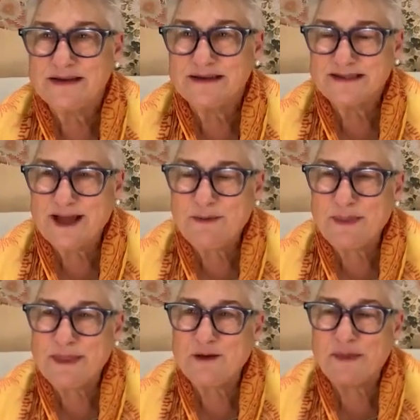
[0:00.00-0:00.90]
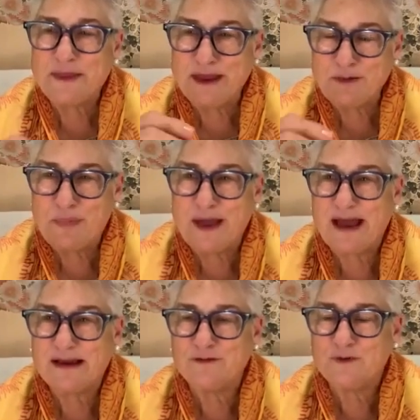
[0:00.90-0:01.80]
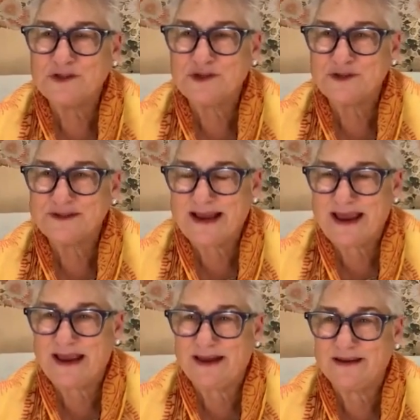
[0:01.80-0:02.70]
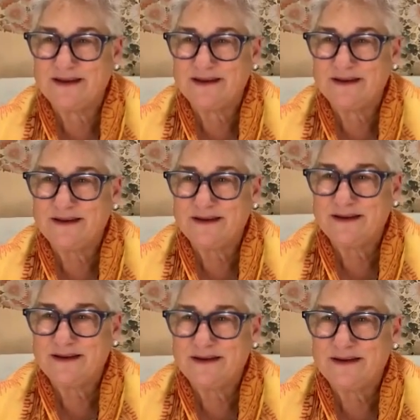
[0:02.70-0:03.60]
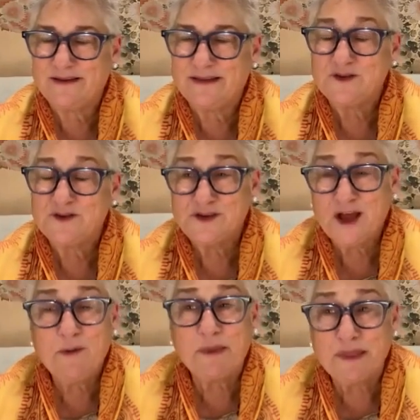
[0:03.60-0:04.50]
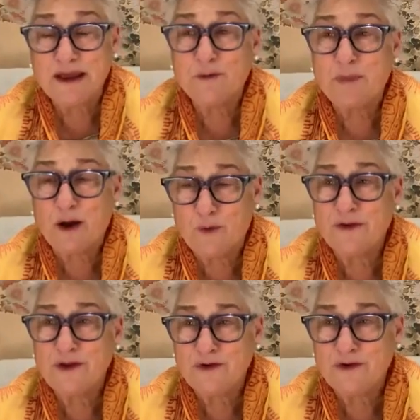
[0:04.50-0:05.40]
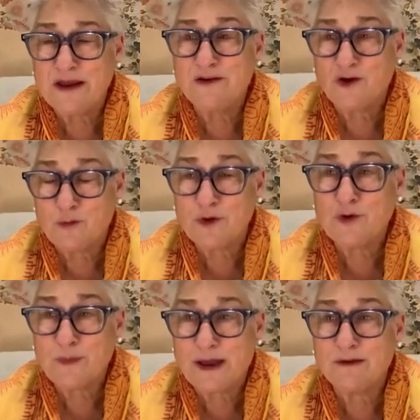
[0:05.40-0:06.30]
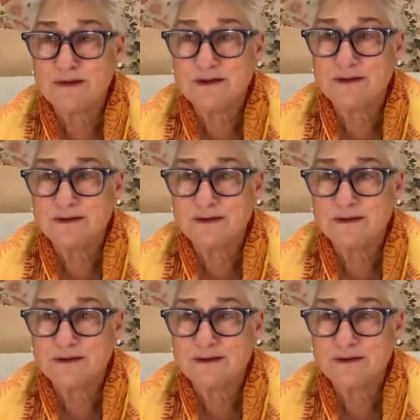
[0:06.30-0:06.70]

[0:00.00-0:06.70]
Stop and think about the impact of what you're saying. Stop and think about whether you need to open your mouth